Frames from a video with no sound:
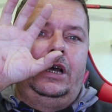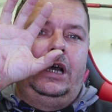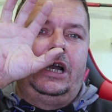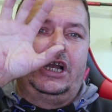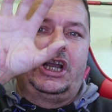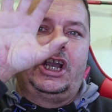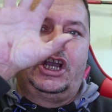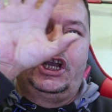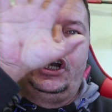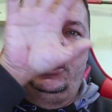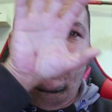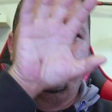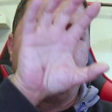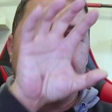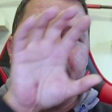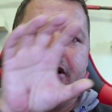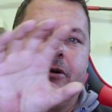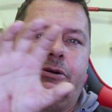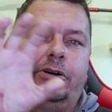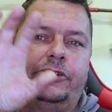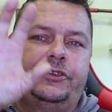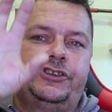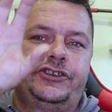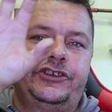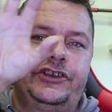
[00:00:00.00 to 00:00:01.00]
a
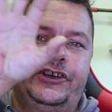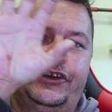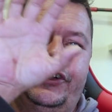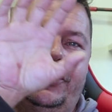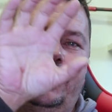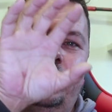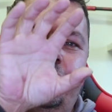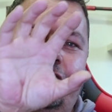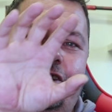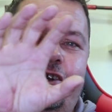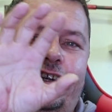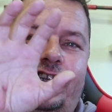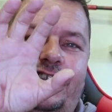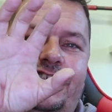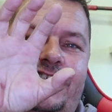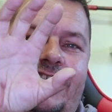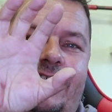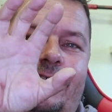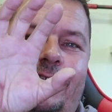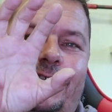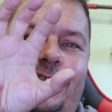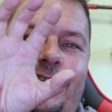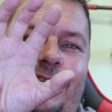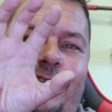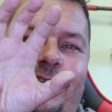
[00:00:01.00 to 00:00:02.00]
cutout, a circular
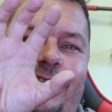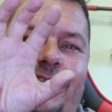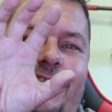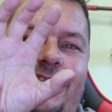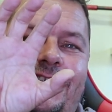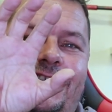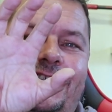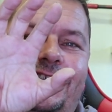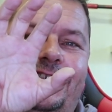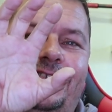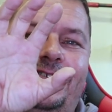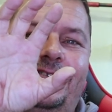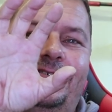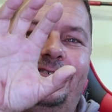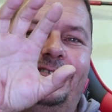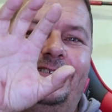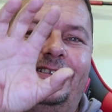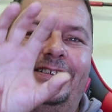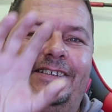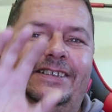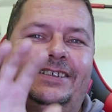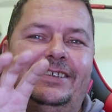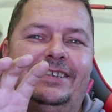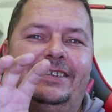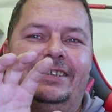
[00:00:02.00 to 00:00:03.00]
cutout on it,
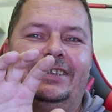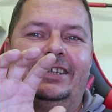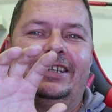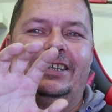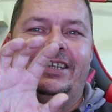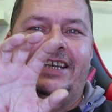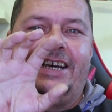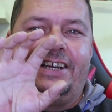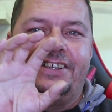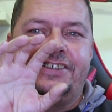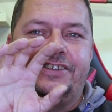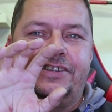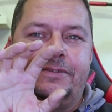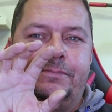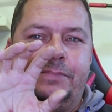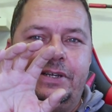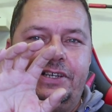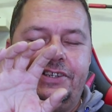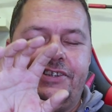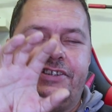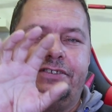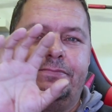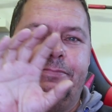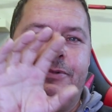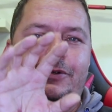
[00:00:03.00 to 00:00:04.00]
that's a
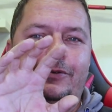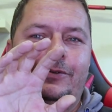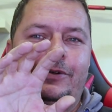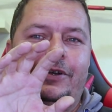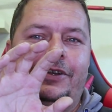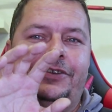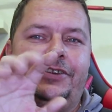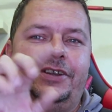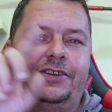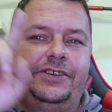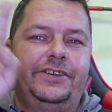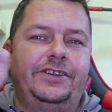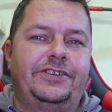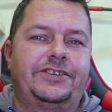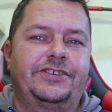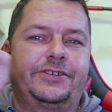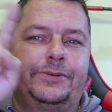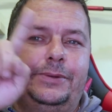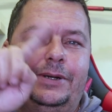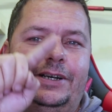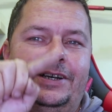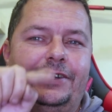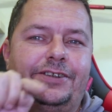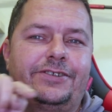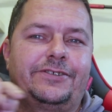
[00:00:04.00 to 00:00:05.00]
bit smaller than the
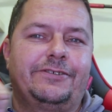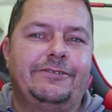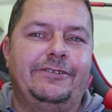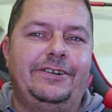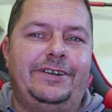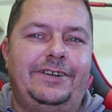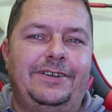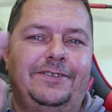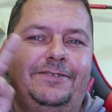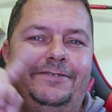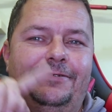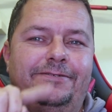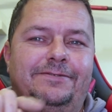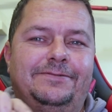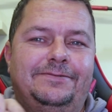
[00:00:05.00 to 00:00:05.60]
square screen.